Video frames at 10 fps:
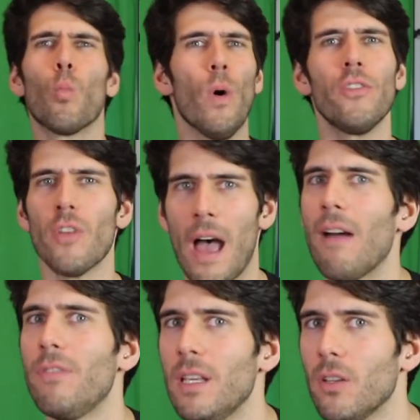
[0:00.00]
what's
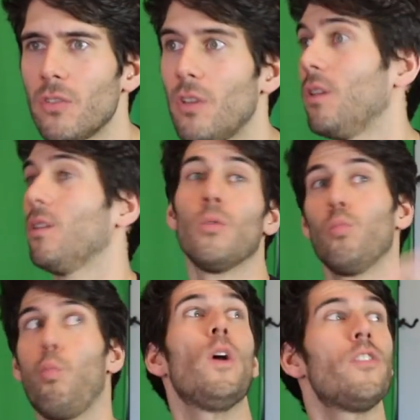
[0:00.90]
obvious,
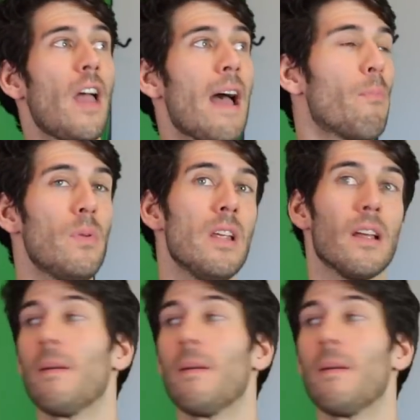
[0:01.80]
what's happening.